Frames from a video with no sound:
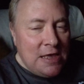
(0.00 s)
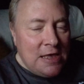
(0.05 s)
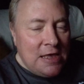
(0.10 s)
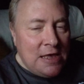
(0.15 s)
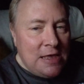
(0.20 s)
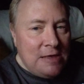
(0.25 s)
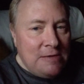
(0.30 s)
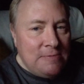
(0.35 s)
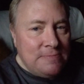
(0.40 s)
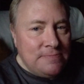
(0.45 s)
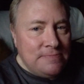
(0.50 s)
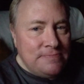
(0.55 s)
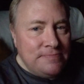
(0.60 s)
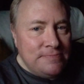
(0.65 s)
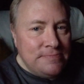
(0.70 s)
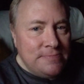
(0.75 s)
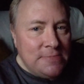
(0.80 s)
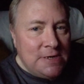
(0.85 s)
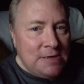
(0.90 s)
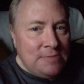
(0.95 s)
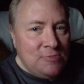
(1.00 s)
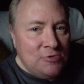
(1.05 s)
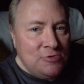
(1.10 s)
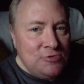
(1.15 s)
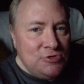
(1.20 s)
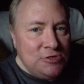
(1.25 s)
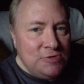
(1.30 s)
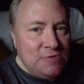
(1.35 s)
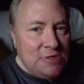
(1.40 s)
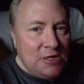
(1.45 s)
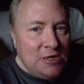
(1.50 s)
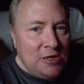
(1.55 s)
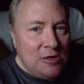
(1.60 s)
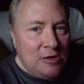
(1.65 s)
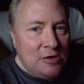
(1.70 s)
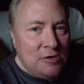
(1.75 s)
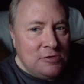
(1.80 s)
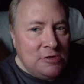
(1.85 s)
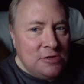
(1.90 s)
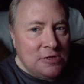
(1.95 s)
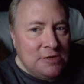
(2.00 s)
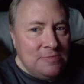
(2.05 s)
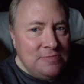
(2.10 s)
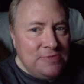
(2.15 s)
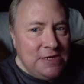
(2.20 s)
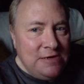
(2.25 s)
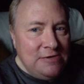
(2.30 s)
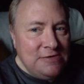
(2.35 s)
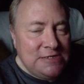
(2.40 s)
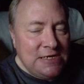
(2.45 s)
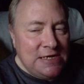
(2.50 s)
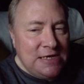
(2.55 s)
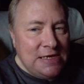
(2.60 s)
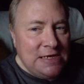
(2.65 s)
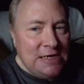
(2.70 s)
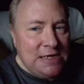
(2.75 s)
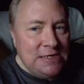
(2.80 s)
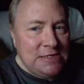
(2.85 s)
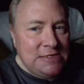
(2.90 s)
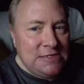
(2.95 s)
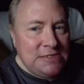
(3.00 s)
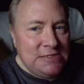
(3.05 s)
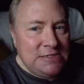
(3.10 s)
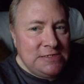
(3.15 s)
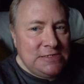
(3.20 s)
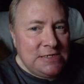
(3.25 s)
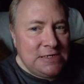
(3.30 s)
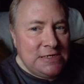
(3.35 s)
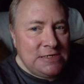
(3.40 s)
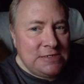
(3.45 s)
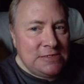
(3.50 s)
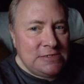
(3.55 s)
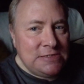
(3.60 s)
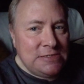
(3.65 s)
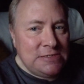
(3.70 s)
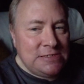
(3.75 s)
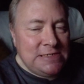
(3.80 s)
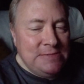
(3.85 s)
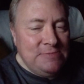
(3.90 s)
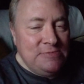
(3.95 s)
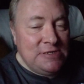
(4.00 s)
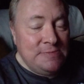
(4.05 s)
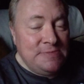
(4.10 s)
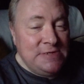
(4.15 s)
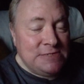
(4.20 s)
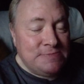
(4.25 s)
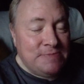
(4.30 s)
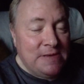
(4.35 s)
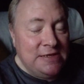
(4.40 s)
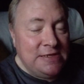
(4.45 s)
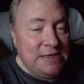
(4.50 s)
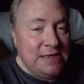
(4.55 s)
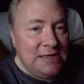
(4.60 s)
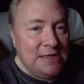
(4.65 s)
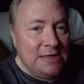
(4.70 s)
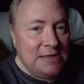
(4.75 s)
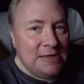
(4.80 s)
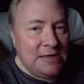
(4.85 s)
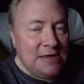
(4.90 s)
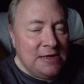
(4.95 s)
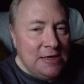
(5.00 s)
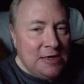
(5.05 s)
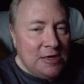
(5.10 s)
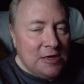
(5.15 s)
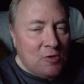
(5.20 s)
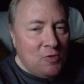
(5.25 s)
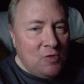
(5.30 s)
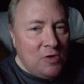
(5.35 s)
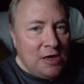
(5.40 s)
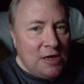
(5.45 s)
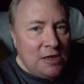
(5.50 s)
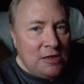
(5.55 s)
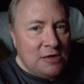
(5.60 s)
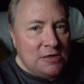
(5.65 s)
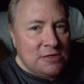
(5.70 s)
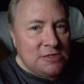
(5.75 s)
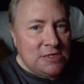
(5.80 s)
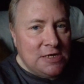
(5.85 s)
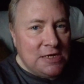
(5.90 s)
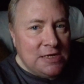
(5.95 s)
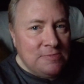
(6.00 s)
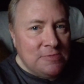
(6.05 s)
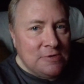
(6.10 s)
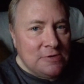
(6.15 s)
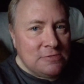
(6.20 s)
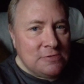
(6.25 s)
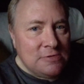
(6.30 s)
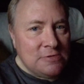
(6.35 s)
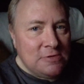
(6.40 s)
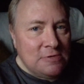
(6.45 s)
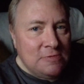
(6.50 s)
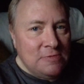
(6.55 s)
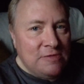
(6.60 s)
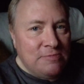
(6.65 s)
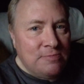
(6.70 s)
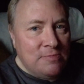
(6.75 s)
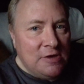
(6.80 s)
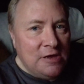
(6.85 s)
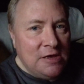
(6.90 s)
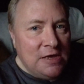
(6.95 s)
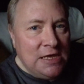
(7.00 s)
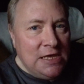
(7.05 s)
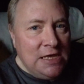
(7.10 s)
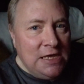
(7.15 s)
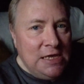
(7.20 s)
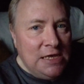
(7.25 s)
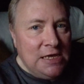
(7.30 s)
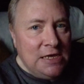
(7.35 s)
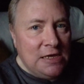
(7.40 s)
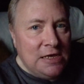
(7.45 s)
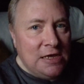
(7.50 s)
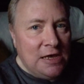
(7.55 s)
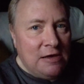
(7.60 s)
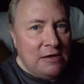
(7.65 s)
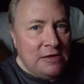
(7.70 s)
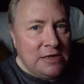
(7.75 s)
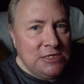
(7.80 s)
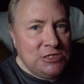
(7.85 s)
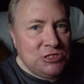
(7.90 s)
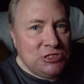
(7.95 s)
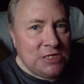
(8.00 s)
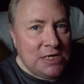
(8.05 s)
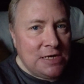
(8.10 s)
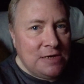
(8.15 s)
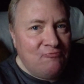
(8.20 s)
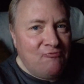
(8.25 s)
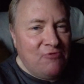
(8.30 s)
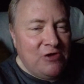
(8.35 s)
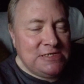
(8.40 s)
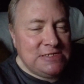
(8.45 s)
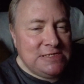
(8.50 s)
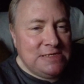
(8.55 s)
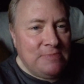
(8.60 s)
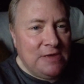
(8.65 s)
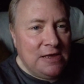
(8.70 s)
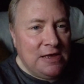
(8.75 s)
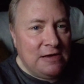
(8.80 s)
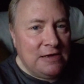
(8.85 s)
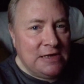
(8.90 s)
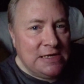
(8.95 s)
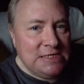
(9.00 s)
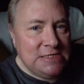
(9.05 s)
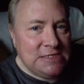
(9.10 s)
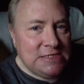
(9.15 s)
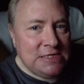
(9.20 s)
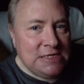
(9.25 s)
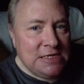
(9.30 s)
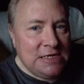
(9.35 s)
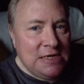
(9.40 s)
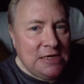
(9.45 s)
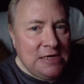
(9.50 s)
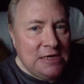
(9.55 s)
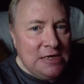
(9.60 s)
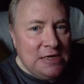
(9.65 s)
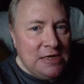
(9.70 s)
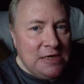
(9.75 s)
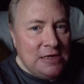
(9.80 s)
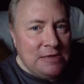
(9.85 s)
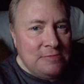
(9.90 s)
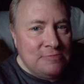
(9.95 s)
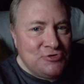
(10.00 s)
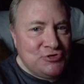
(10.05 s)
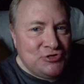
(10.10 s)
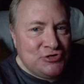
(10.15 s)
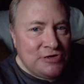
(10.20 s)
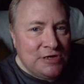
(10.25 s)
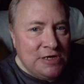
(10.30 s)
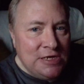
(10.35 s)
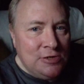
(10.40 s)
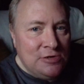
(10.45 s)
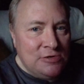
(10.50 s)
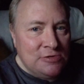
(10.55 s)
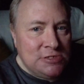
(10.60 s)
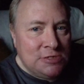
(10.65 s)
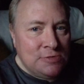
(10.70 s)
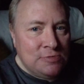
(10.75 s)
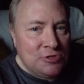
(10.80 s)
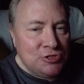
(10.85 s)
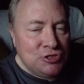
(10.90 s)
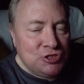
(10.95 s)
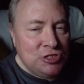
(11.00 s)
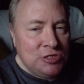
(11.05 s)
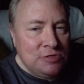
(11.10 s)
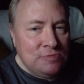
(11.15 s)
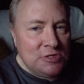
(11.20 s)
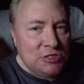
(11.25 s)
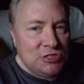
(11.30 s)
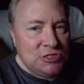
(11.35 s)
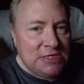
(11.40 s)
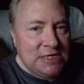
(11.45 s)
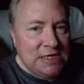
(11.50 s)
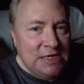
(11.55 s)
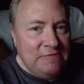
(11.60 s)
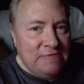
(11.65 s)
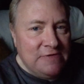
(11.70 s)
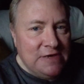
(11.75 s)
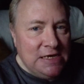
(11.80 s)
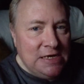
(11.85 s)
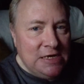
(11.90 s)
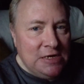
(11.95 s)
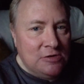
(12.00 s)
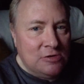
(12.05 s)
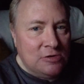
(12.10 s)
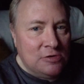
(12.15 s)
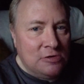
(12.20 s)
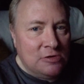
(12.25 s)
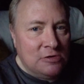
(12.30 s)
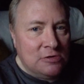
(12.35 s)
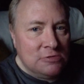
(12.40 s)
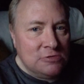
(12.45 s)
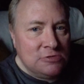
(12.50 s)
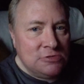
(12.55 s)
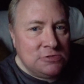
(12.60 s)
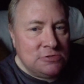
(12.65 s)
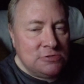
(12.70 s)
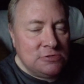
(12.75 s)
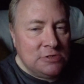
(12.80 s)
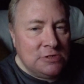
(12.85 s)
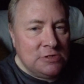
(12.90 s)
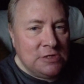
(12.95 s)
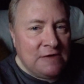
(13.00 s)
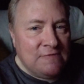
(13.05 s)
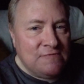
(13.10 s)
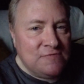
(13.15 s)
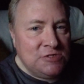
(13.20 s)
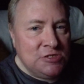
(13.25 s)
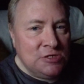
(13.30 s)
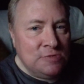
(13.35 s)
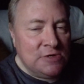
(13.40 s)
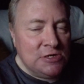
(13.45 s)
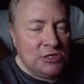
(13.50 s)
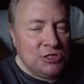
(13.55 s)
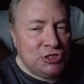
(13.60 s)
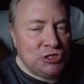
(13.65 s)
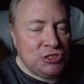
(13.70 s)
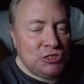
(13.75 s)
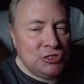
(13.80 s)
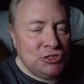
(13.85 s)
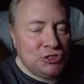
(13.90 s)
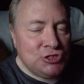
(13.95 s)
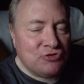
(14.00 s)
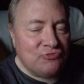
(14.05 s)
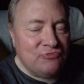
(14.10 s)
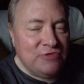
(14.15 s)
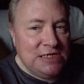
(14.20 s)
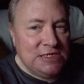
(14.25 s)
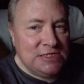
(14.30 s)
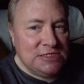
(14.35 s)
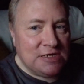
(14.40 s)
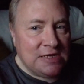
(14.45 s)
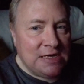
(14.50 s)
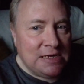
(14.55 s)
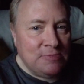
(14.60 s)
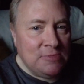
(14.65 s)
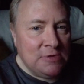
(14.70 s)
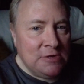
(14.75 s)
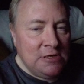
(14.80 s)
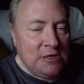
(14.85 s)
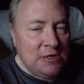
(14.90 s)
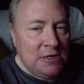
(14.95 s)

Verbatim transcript: I'm not doing a lot on the computer, and seem to be spending quite a lot of time with my eyes shut. I'm resting my eyes. I'm trying not to watch too much TV or have too much screen time,